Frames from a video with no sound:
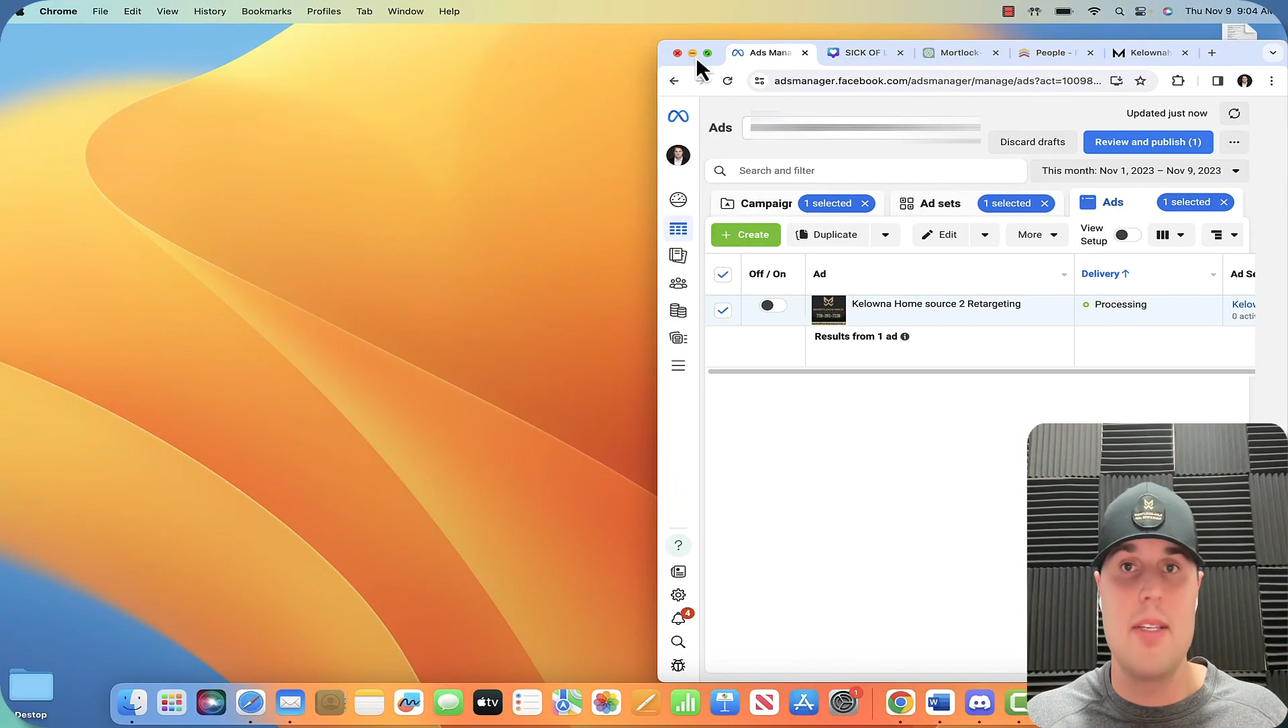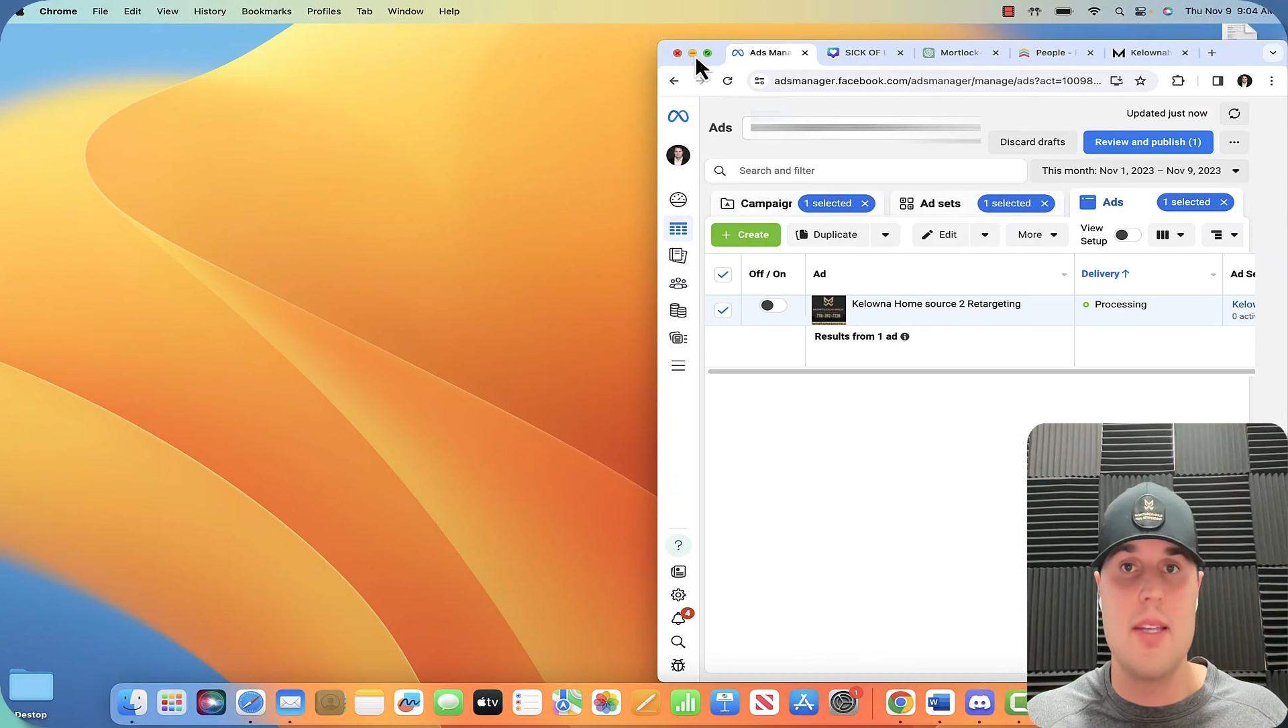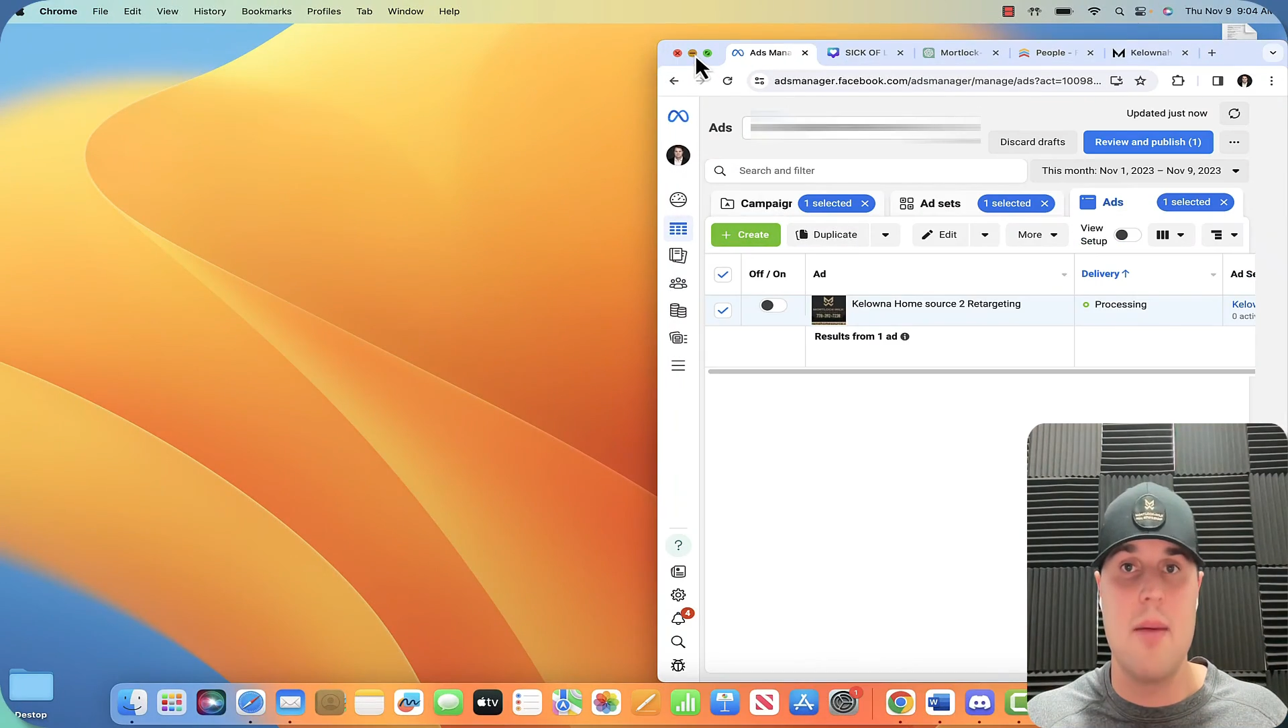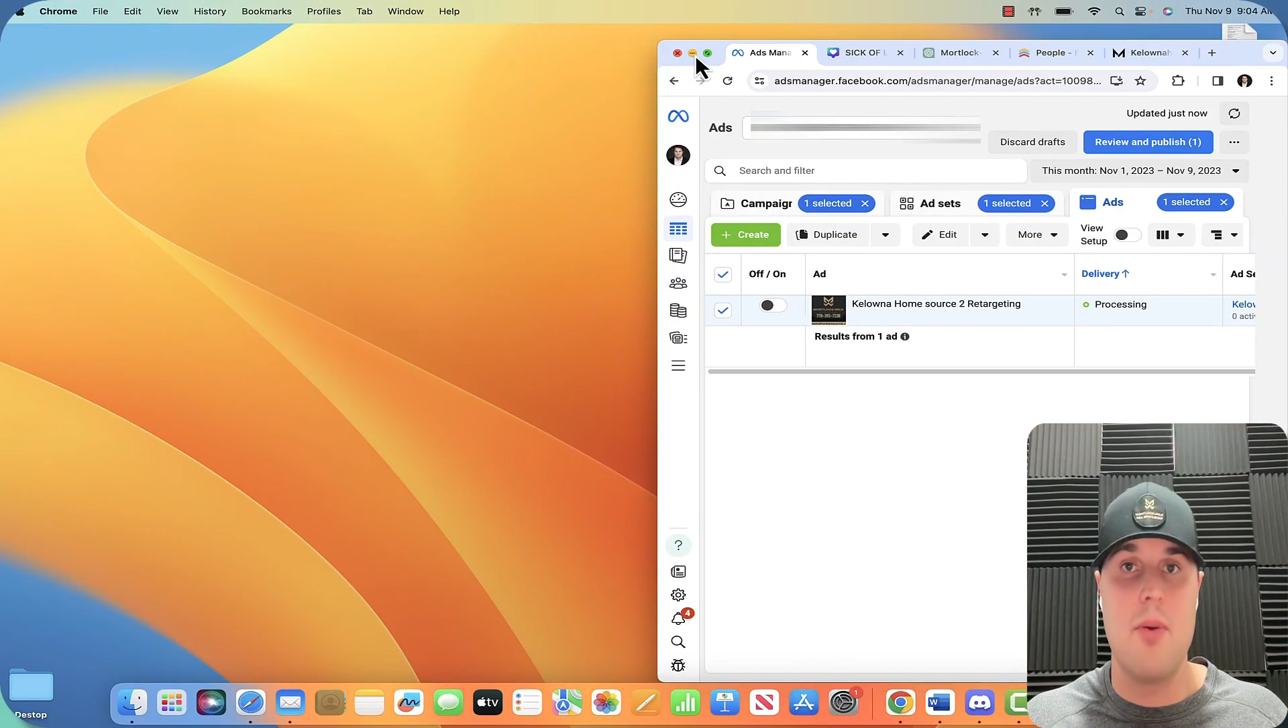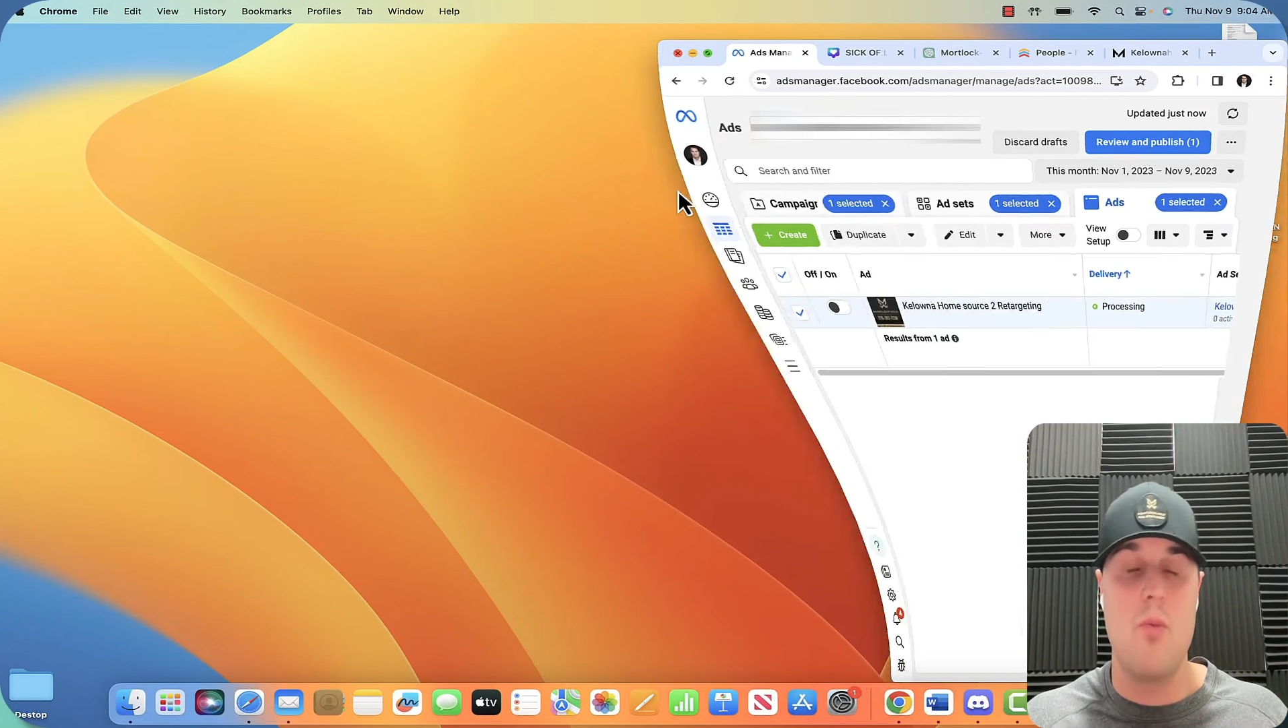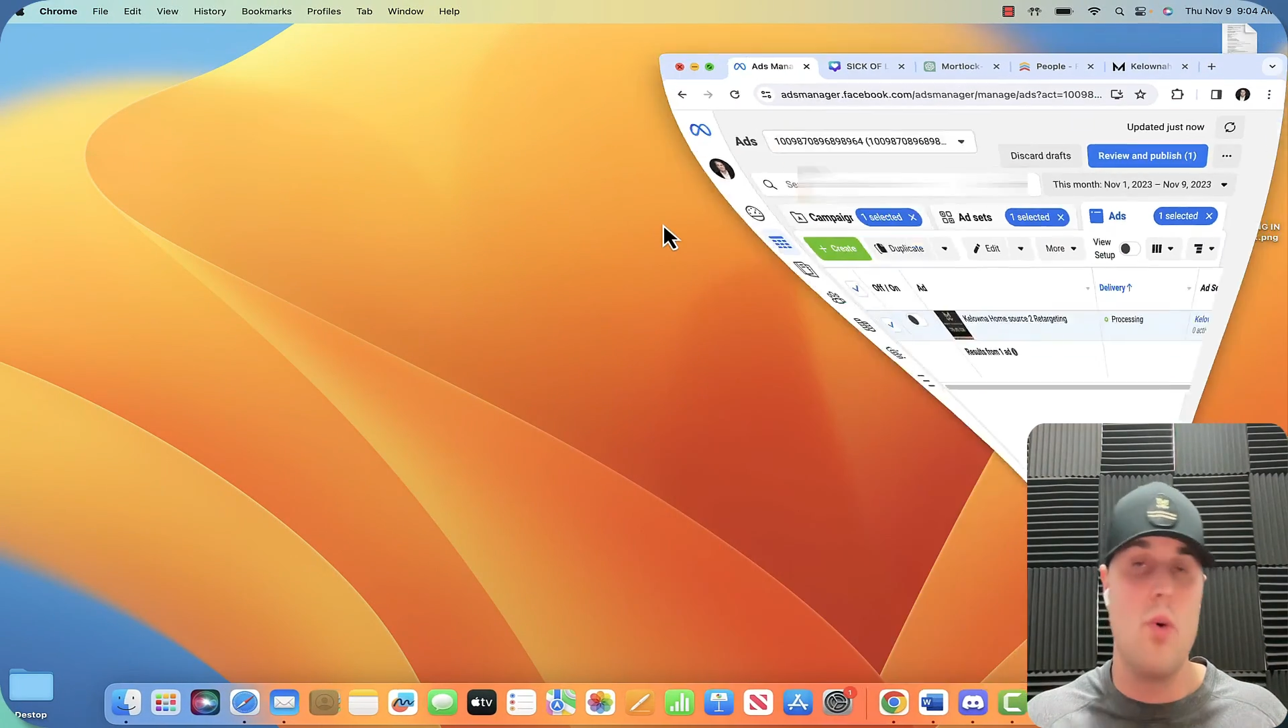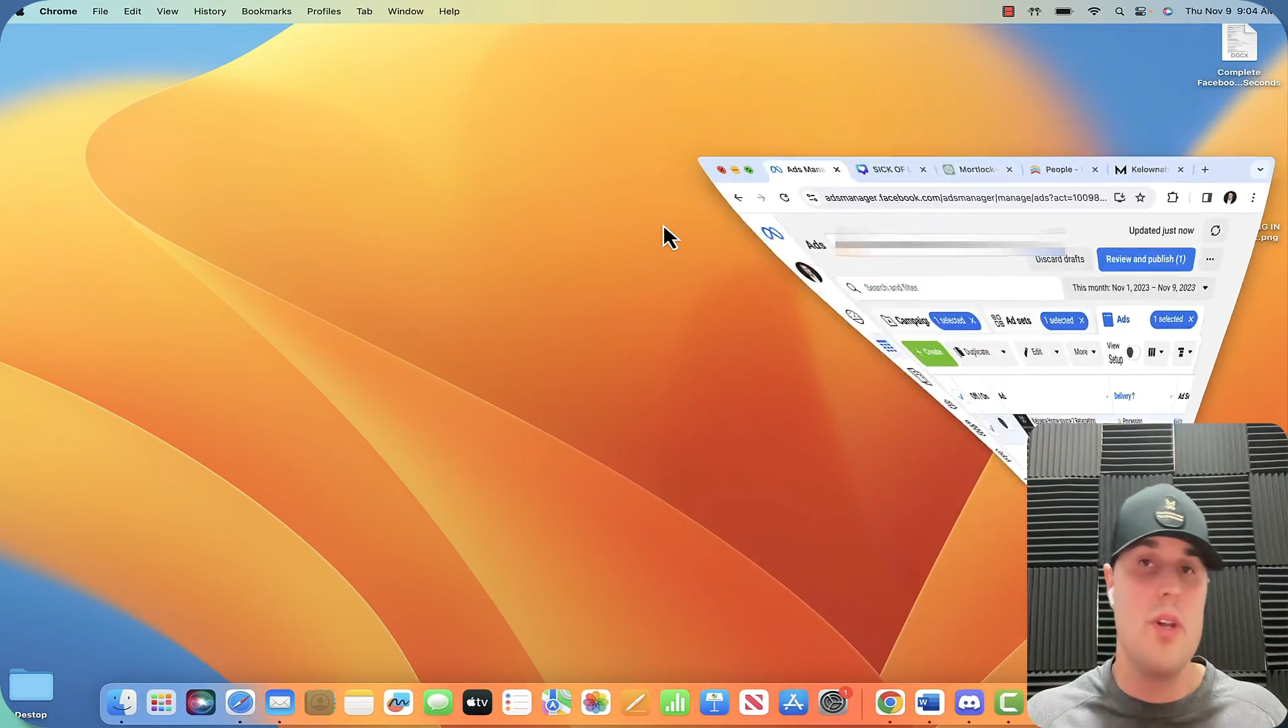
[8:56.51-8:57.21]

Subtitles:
step on